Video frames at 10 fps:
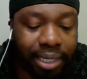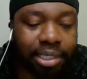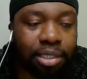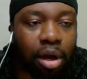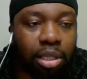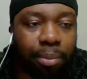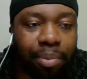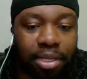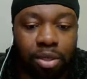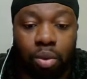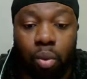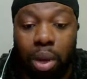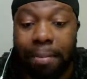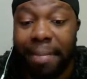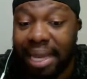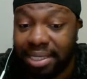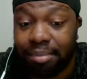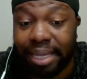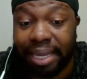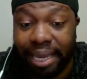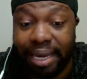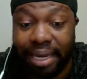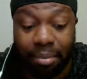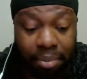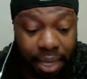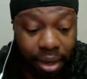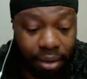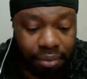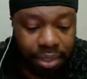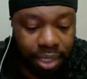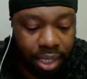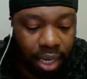It just all depends on what matchup they get in the playoffs.